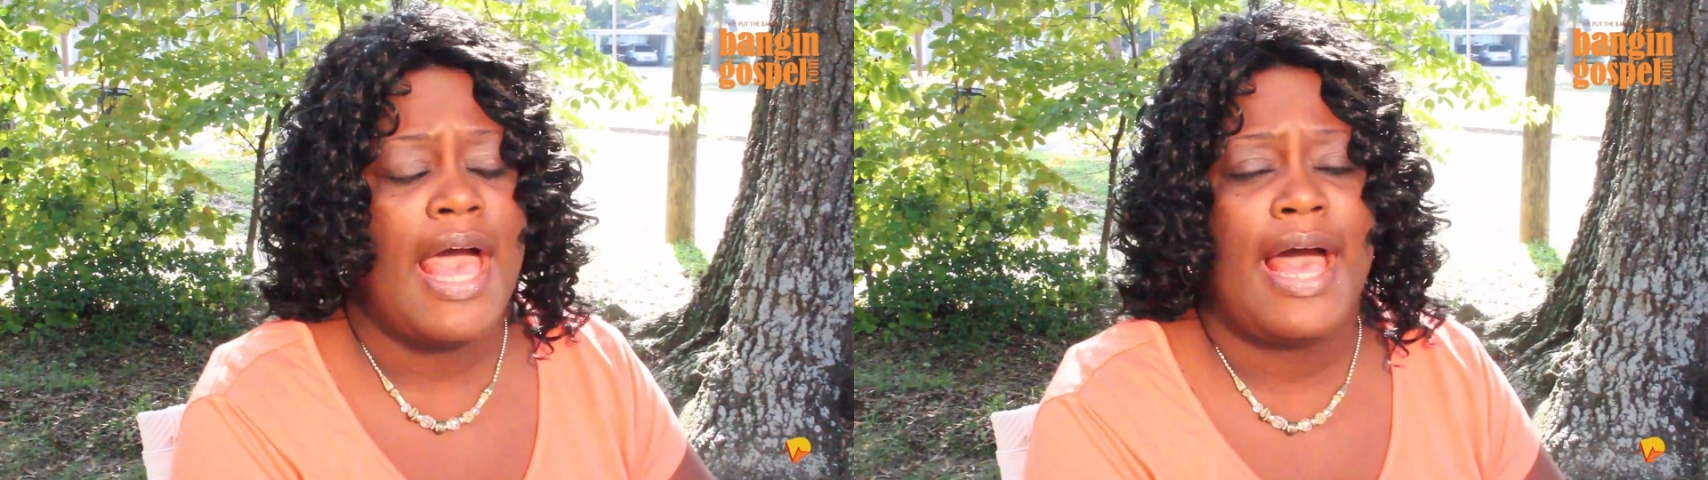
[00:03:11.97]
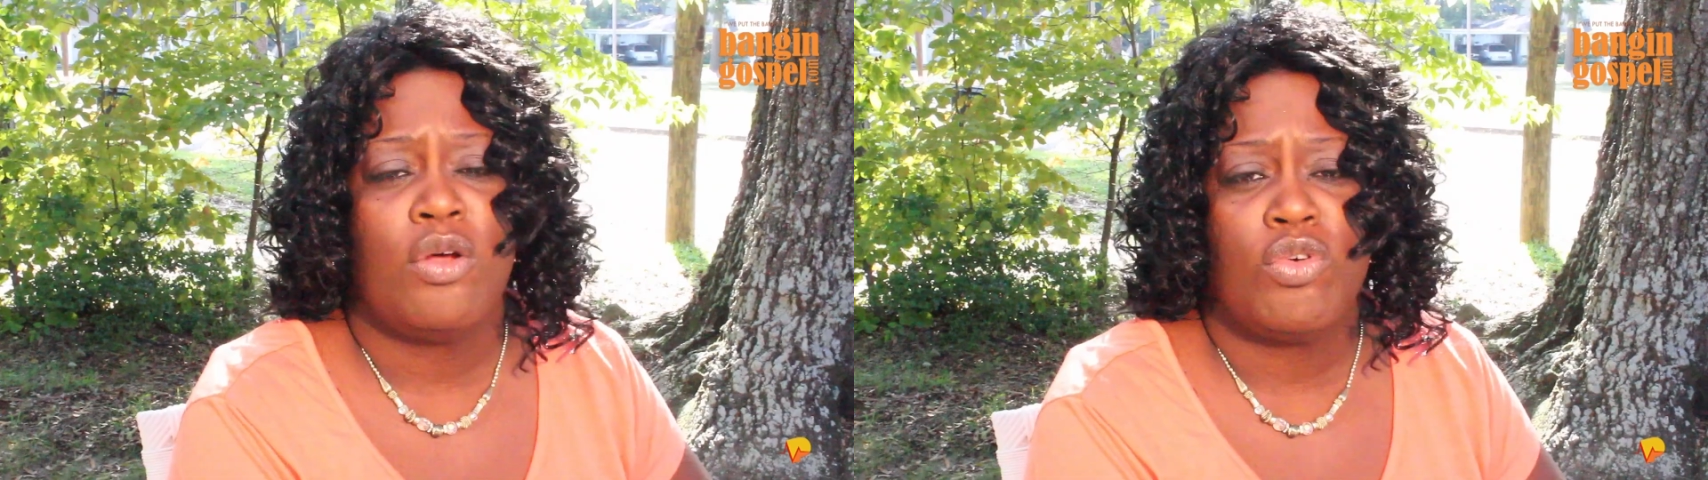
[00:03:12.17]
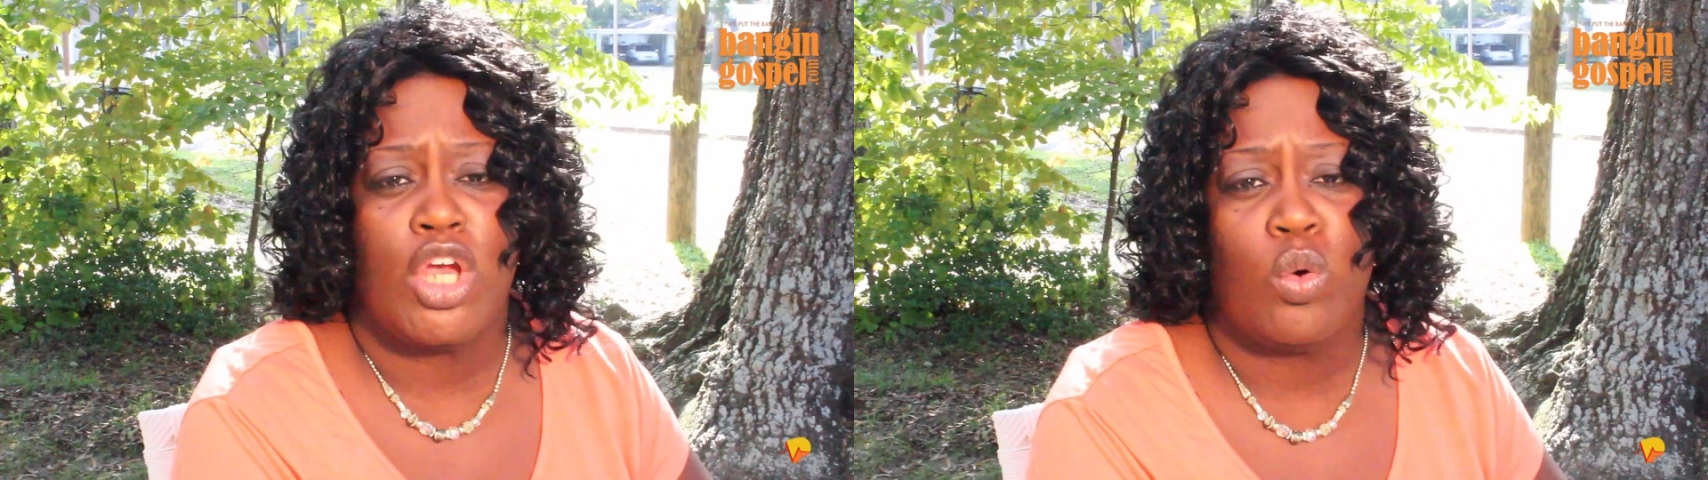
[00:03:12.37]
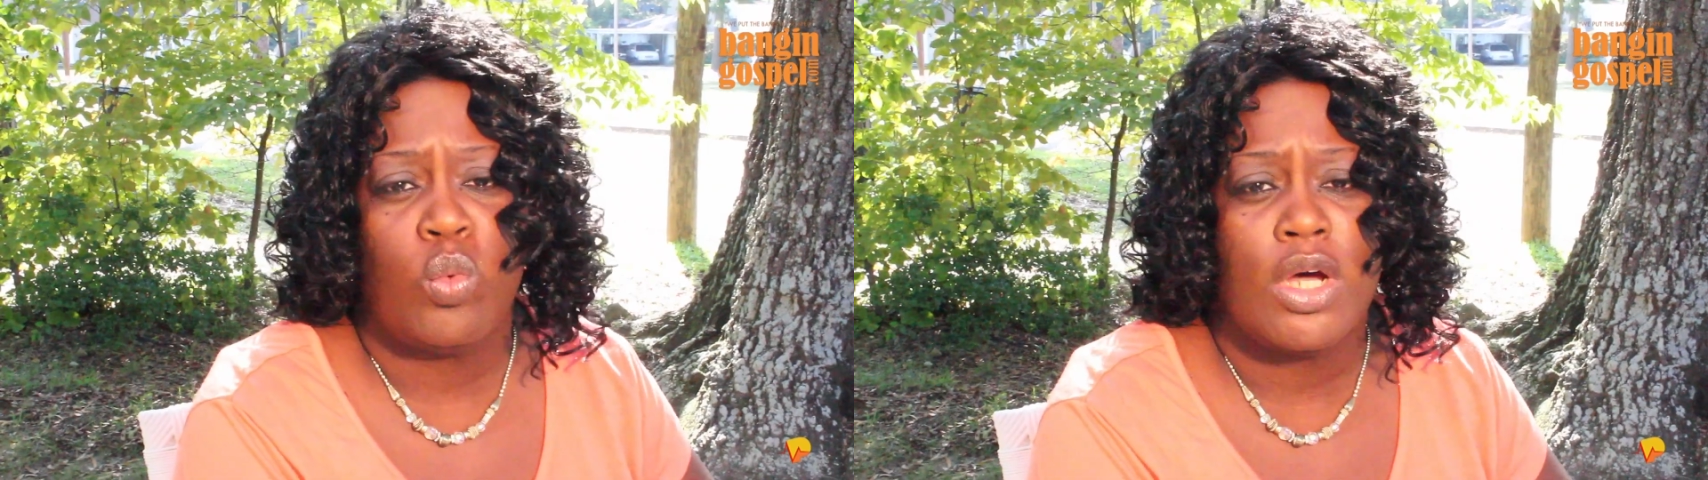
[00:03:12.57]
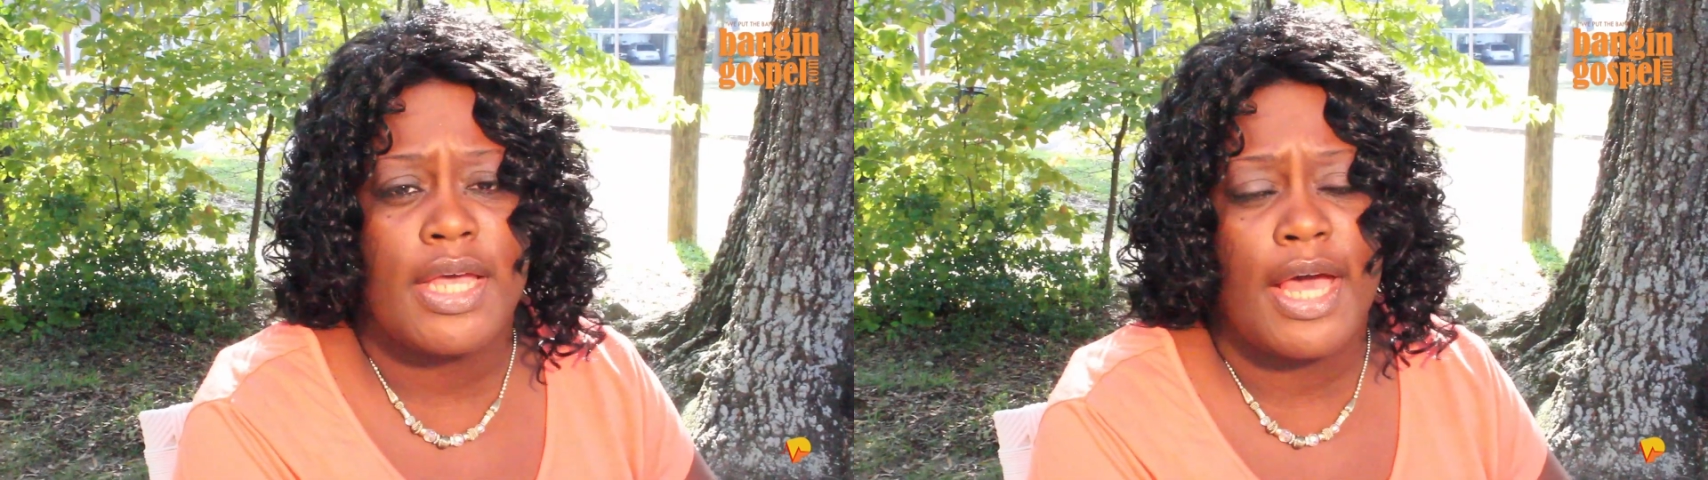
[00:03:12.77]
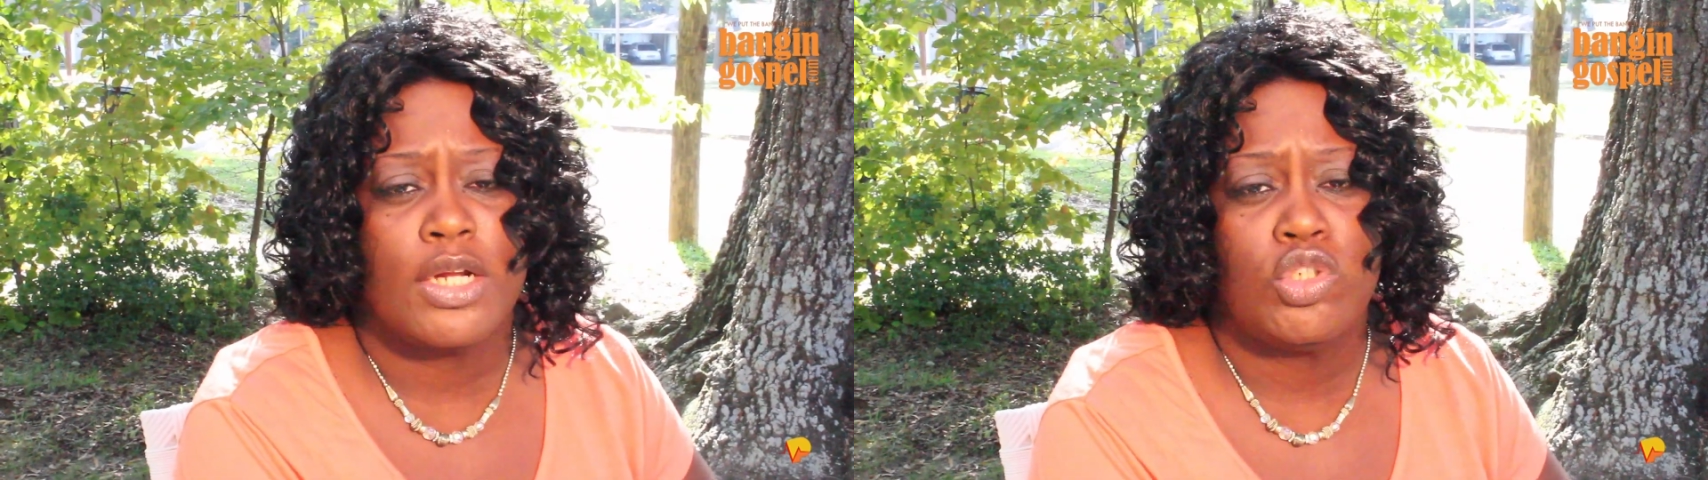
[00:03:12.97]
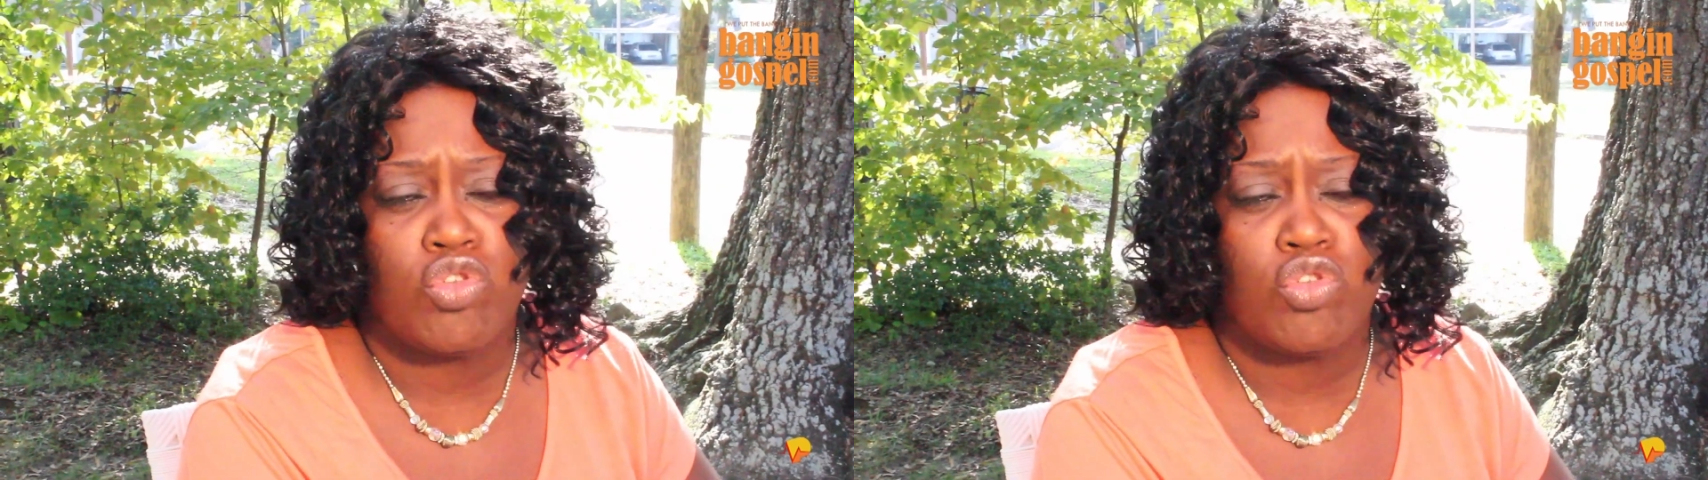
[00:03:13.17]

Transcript: I don't care what kind of